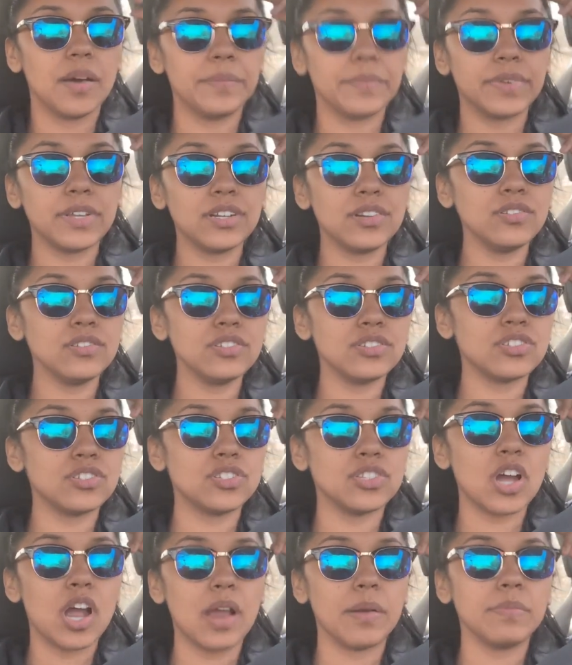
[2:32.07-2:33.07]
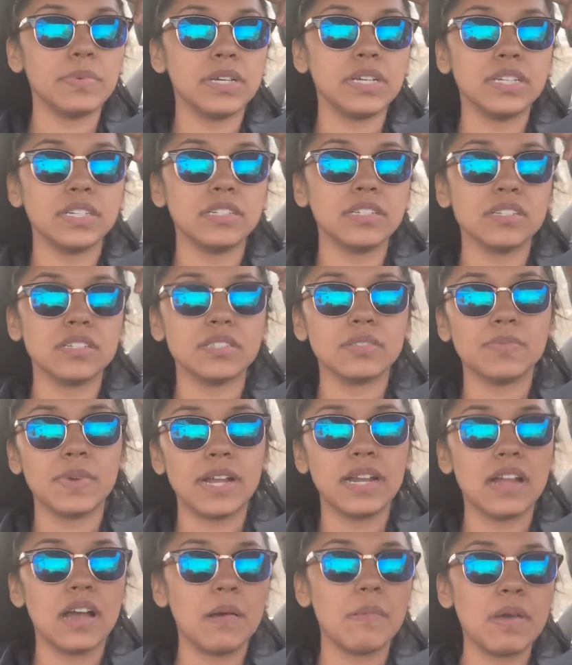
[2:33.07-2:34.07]
gonna go to Starbucks. Right
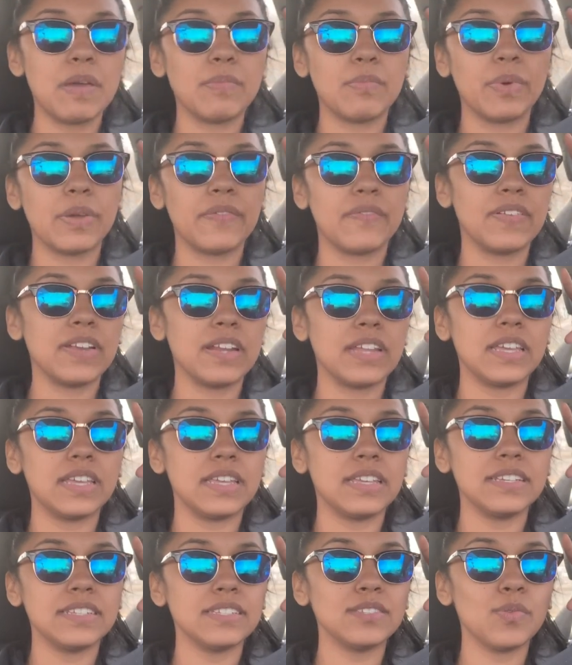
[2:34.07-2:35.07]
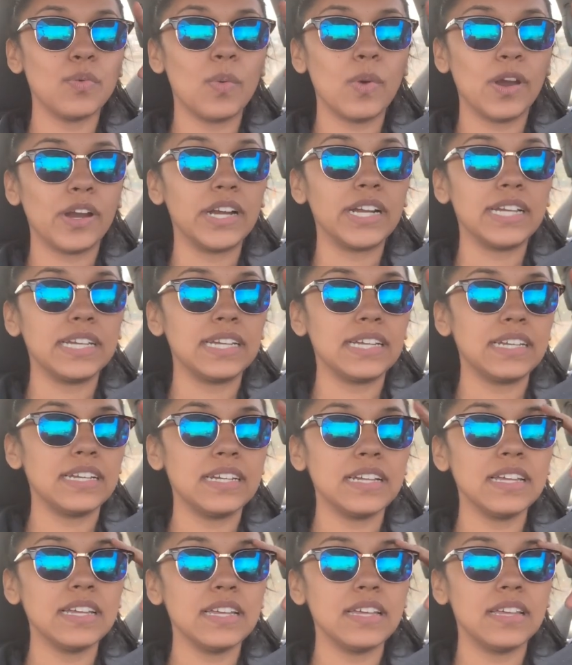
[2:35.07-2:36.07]
now my boyfriend is working,
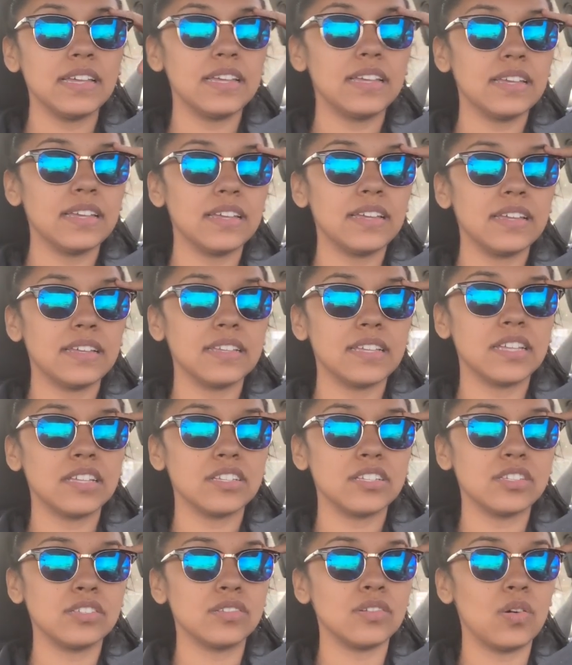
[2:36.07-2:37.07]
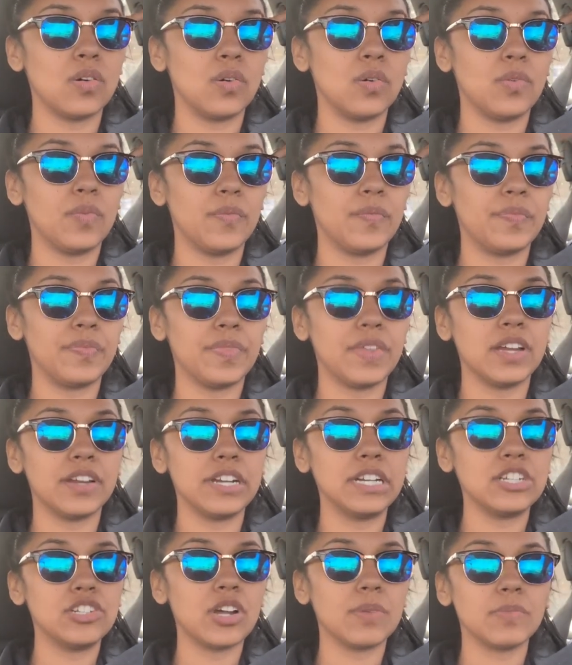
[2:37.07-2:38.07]
so I
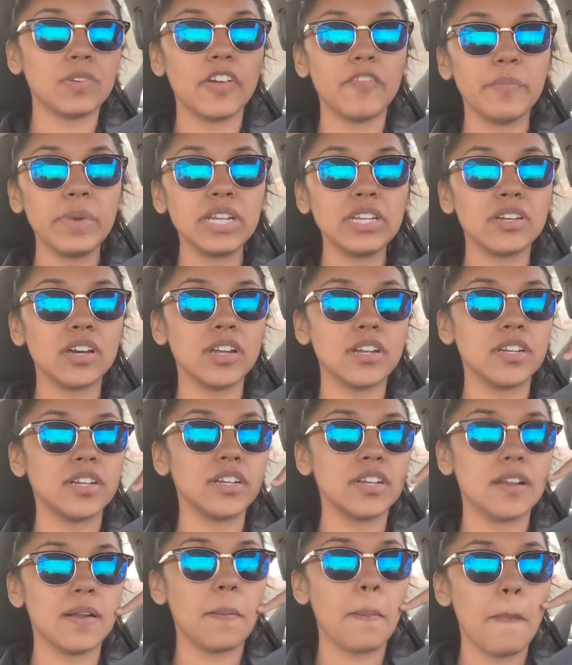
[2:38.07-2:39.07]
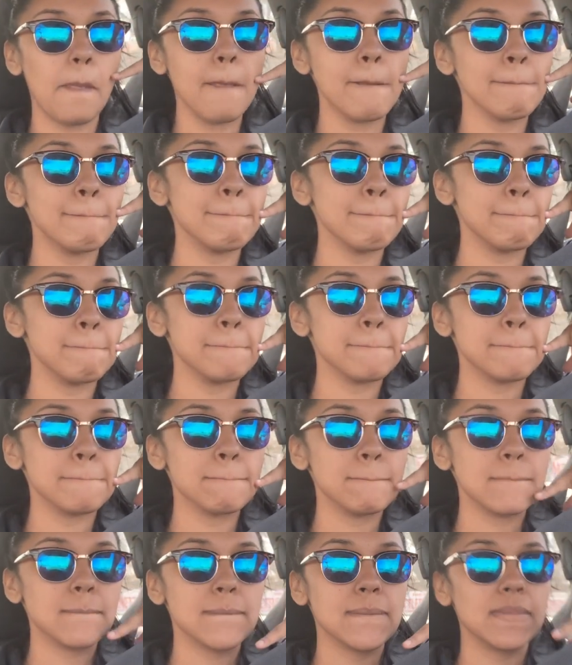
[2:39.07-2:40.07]
already dropped off my daughter.
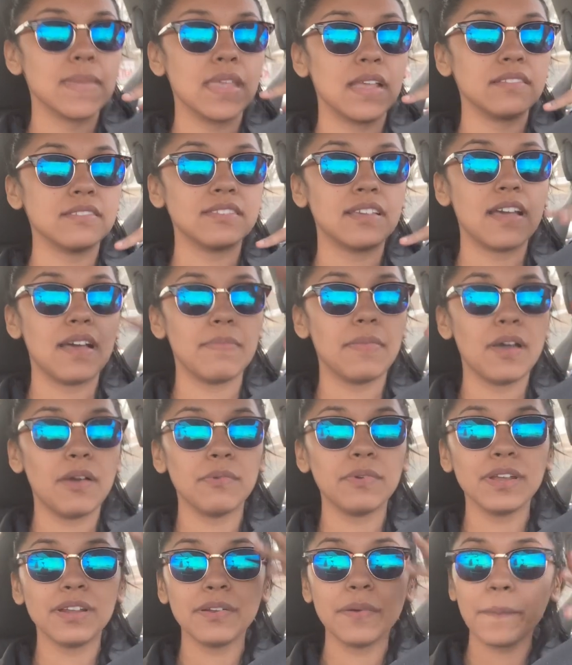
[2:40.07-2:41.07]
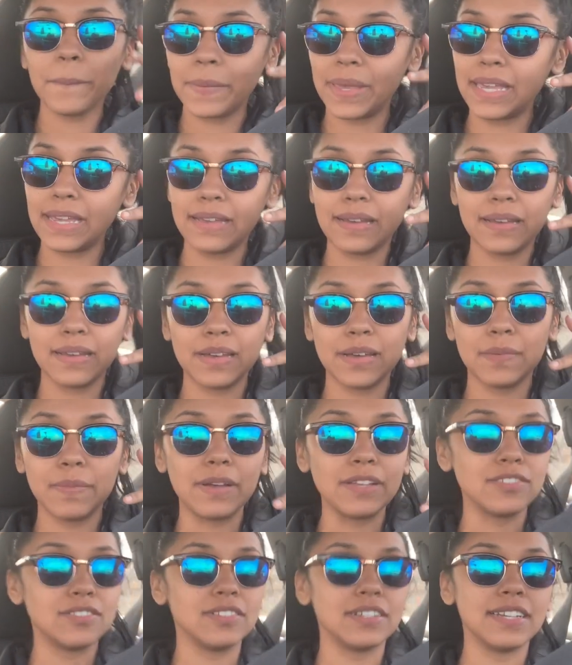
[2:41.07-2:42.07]
So yeah, I'm not wearing no makeup,
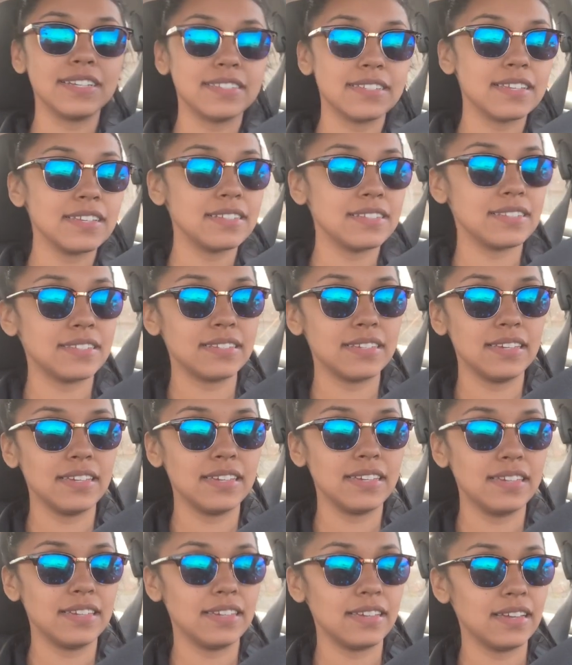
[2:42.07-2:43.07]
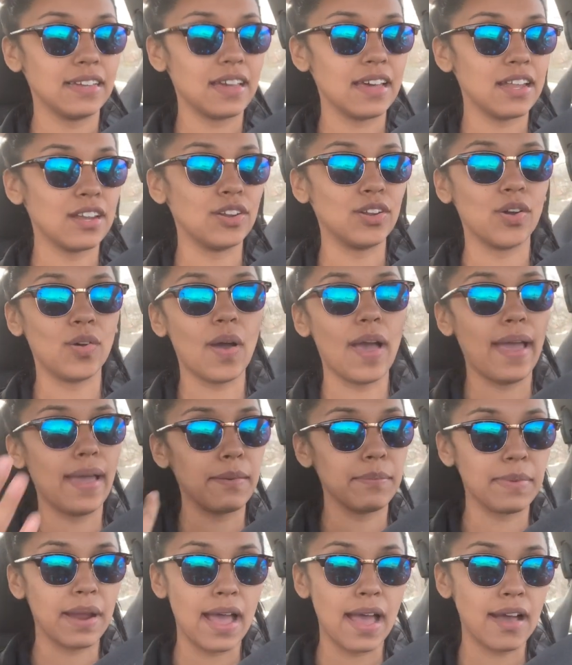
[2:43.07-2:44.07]
as you guys can see. No
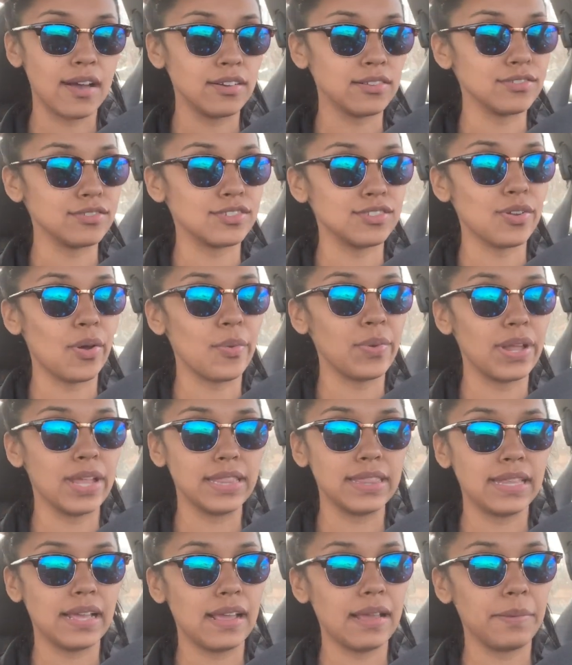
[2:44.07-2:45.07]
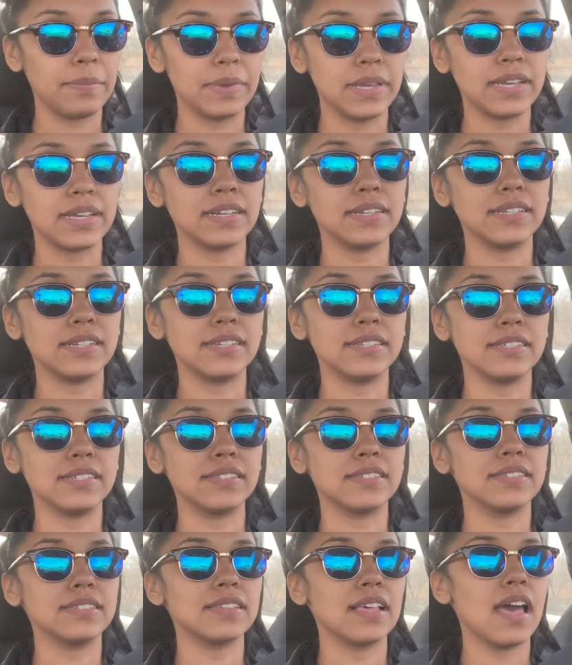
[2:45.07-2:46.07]
eyebrows, no nothing,
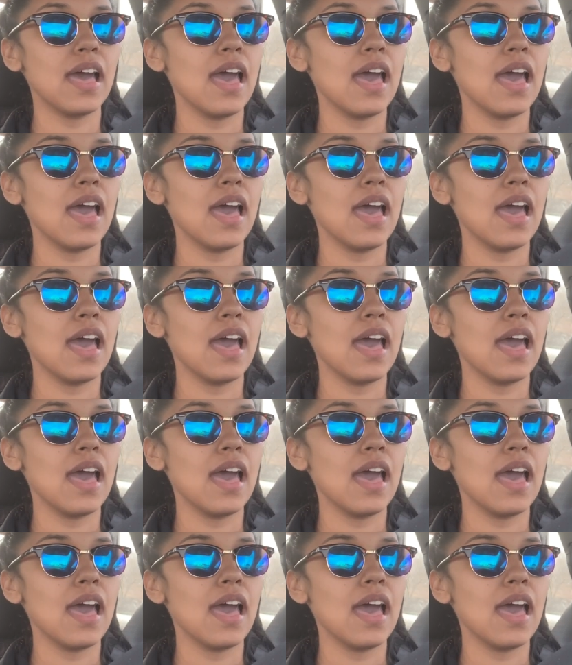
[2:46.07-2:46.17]
because